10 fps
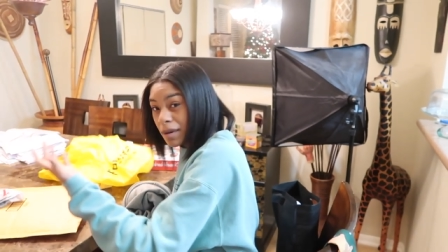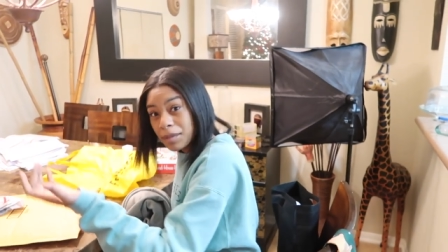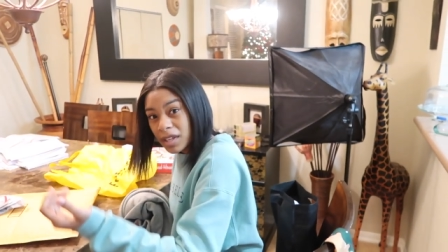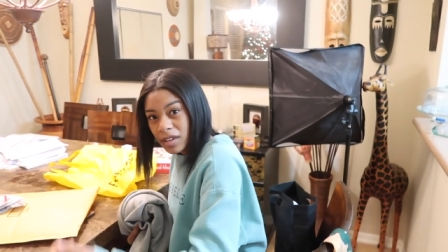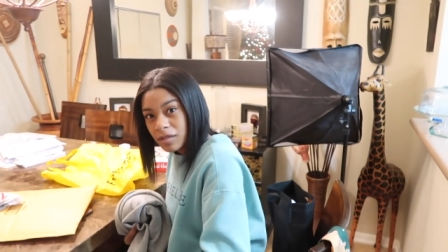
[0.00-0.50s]

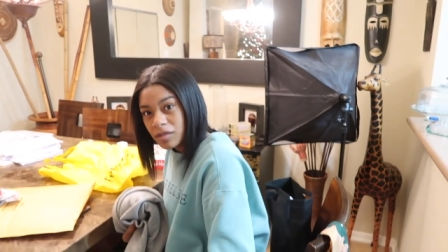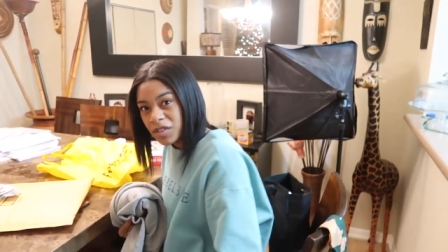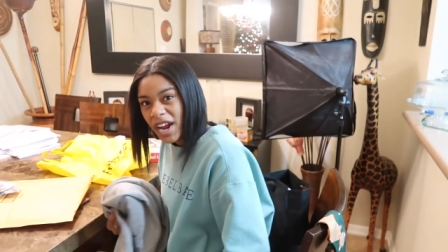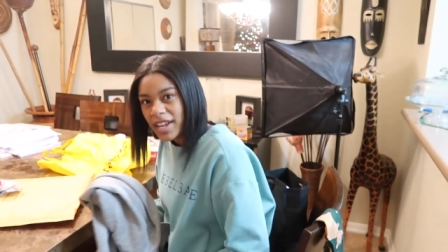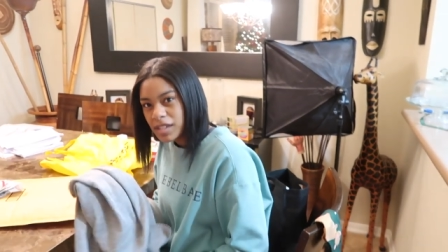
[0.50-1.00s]
up a cute
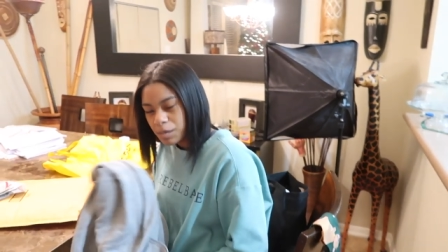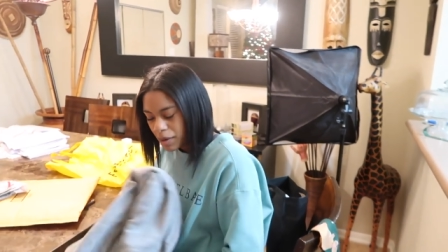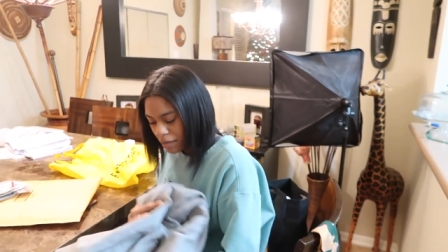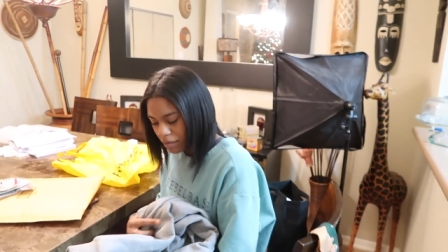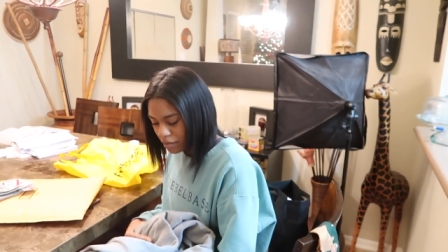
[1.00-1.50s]
dress,
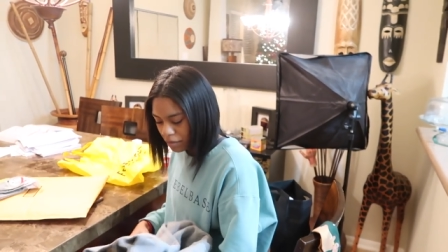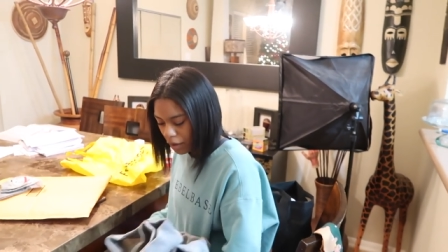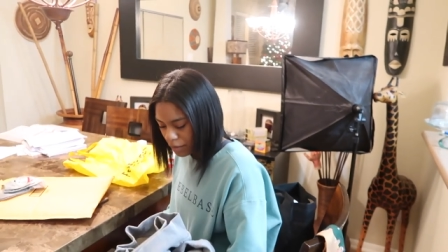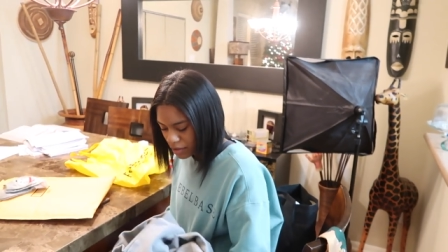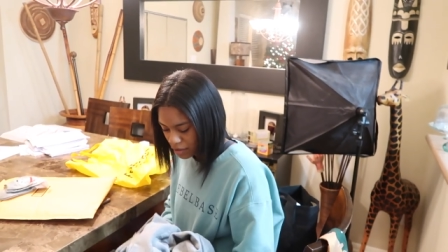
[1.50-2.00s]
but
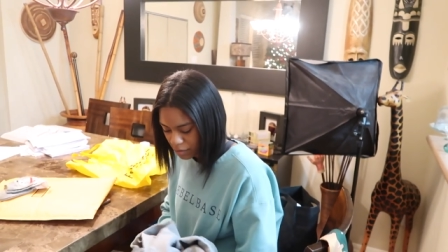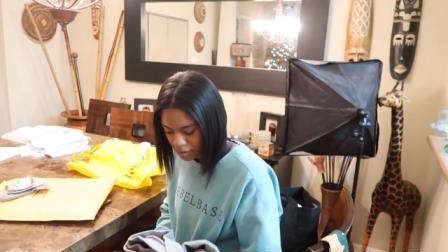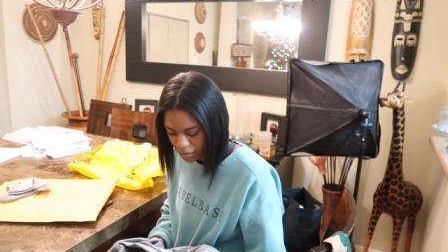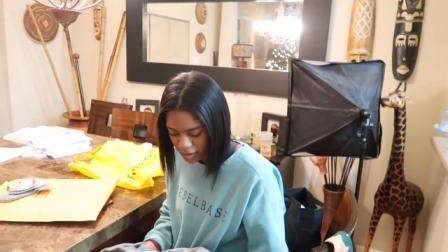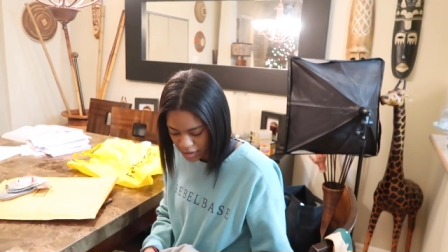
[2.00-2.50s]
Bobby told
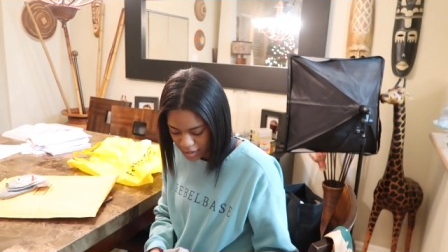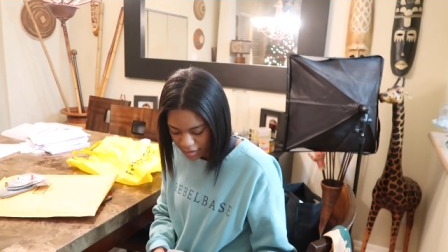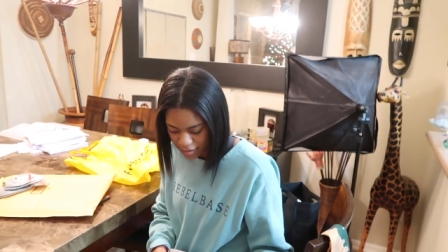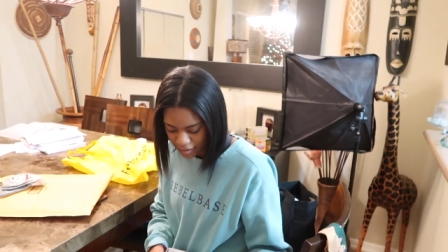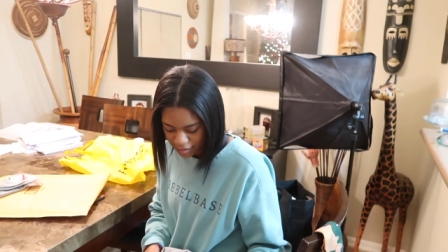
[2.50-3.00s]
me to put it
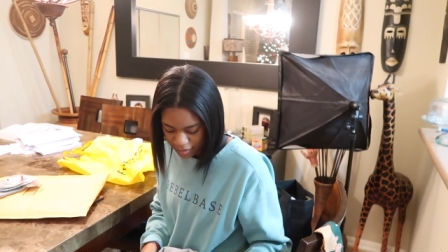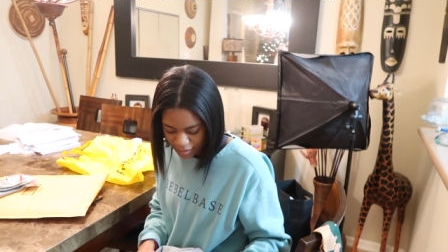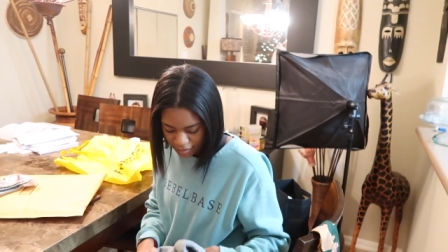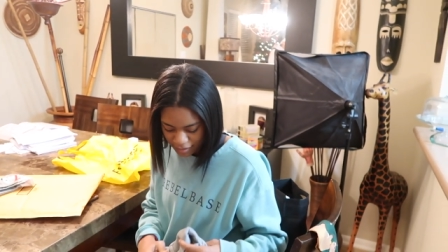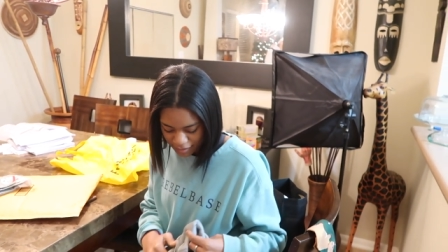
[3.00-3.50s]
down. I
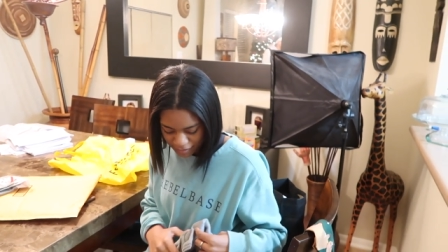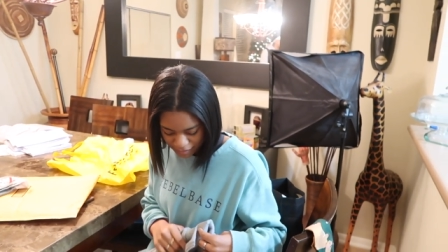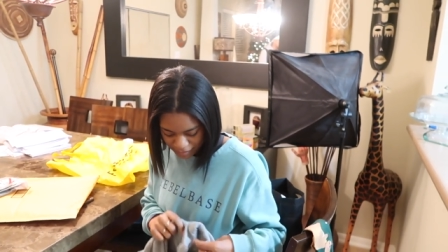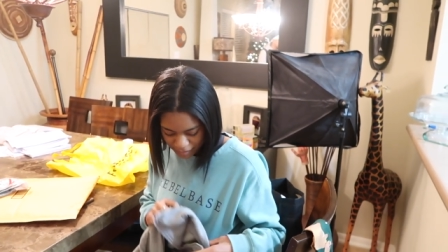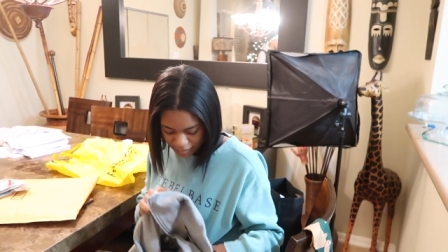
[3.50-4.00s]
didn't tell you to put
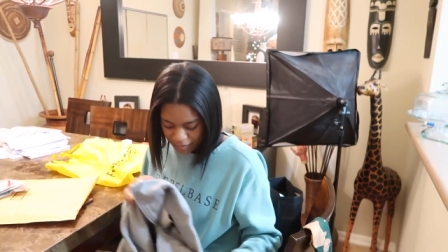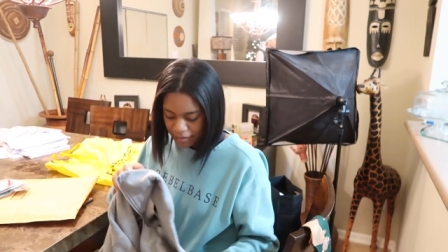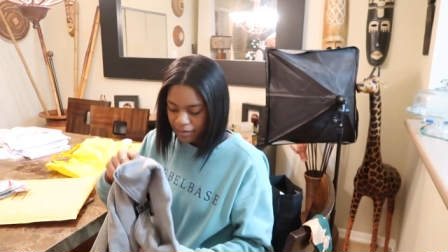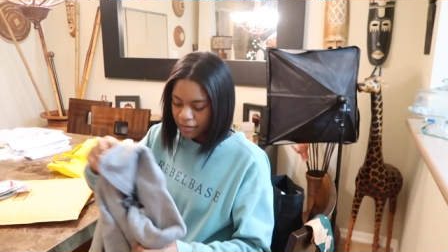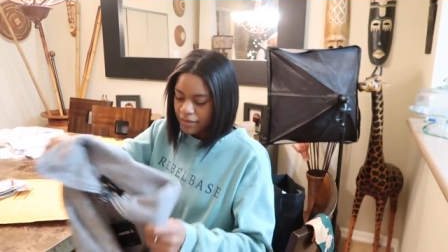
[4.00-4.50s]
it down. Don't
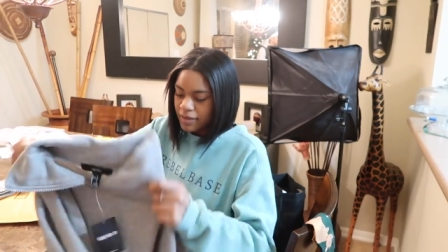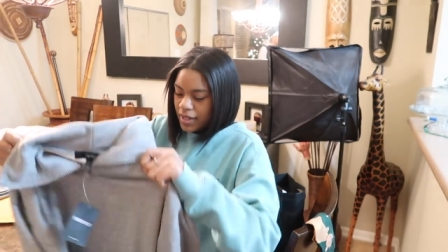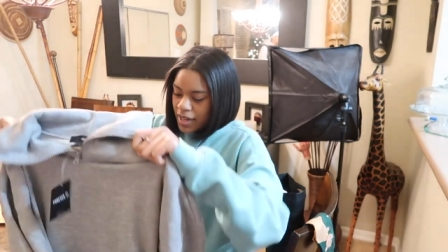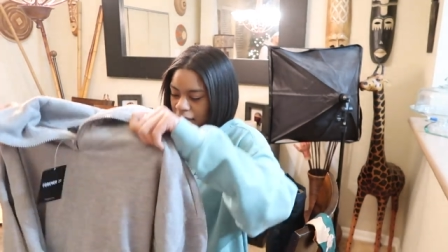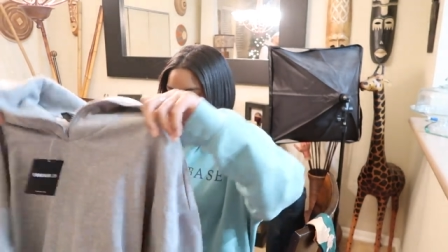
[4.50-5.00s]
blame it on me.
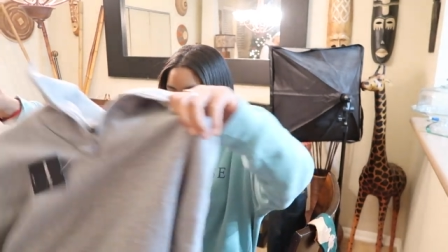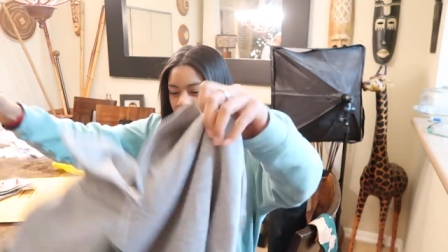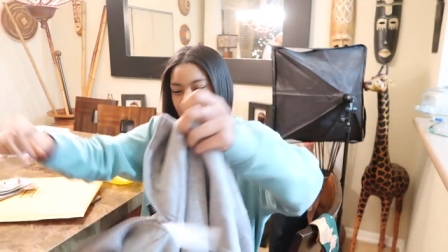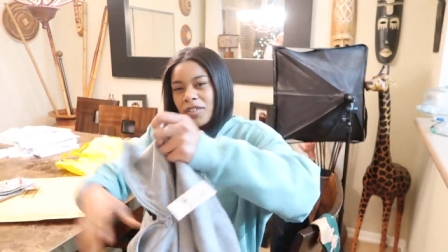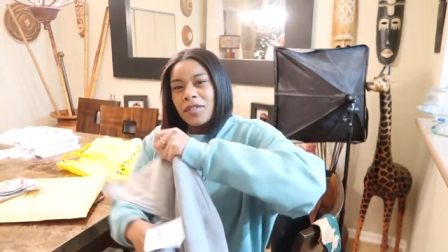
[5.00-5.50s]
It's
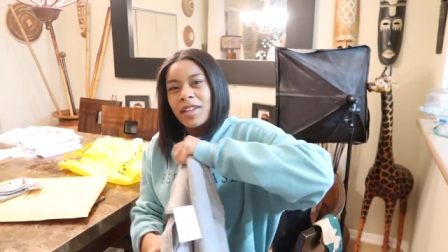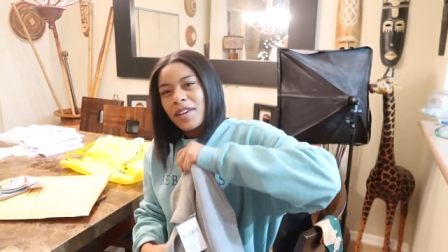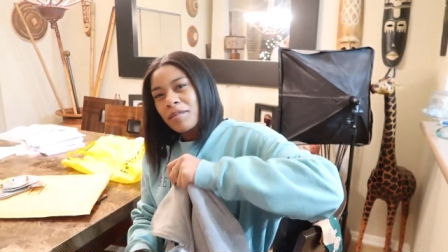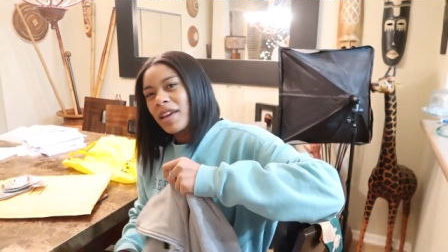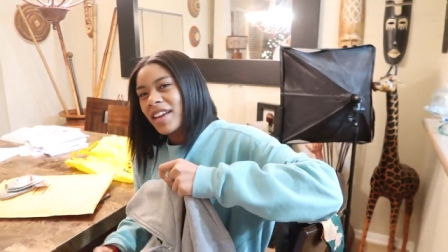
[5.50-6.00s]
just like a
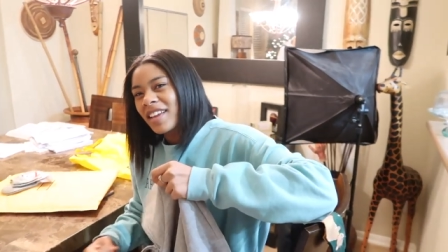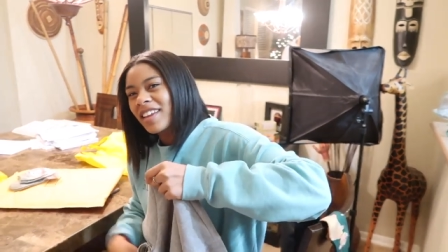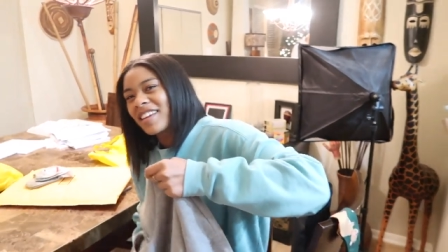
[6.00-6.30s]
really big,